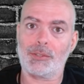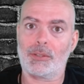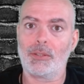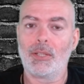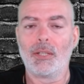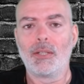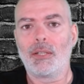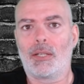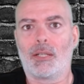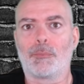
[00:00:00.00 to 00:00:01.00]
And
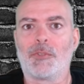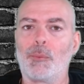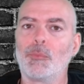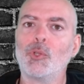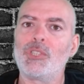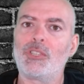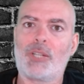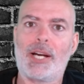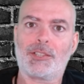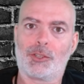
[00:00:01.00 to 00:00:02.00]
if I'm losing
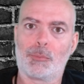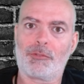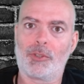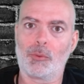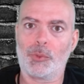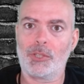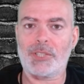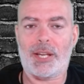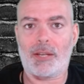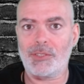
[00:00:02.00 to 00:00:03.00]
traction on my front wheels,
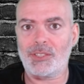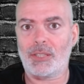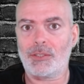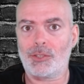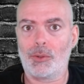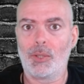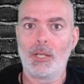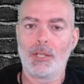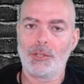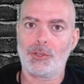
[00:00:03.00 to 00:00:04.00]
I have it set so
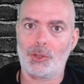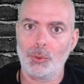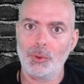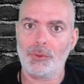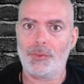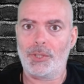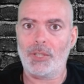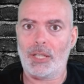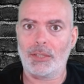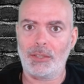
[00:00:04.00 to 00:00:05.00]
2 of the
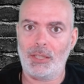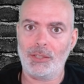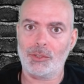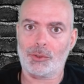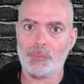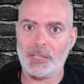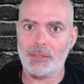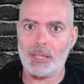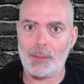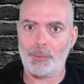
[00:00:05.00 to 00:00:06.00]
LEDs on my
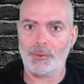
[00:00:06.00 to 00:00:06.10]
top